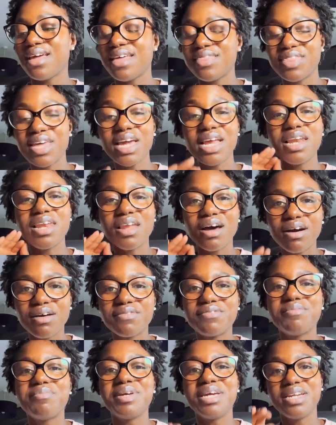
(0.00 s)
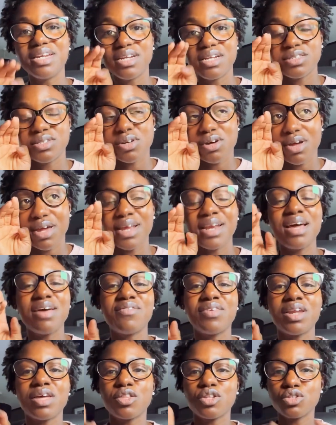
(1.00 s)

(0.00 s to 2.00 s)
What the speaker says: They love being in the dark and having like the